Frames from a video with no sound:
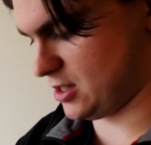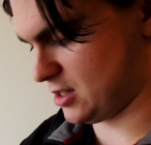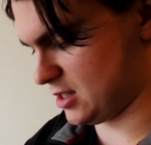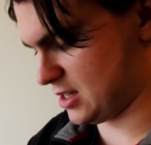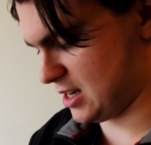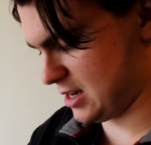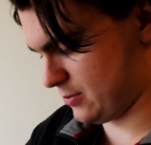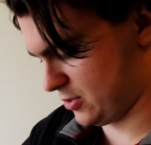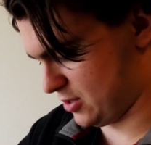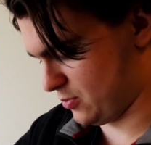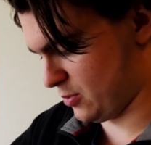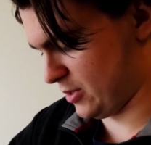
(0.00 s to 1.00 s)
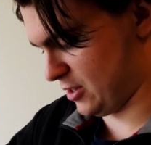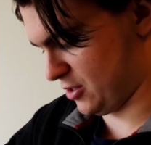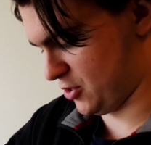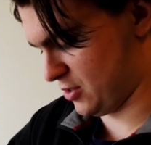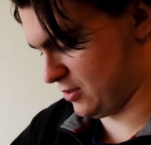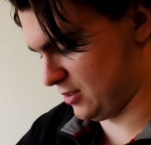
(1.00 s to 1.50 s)
is the same, which I'm probably going to
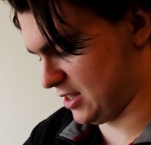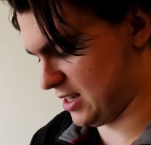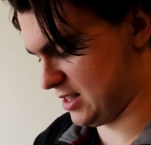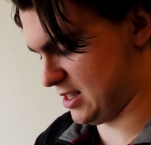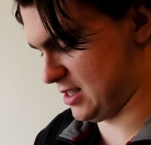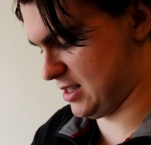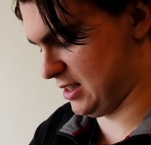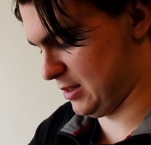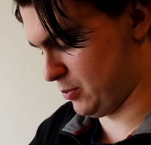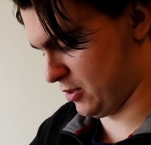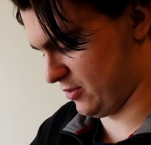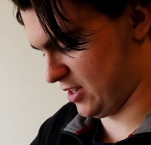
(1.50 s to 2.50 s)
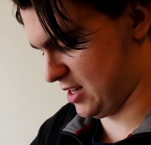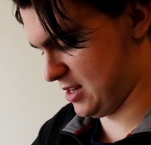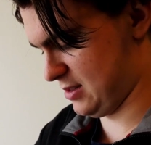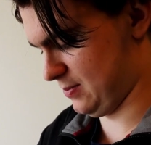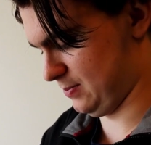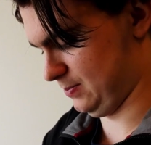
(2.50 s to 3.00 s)
struggle to get this clip off again.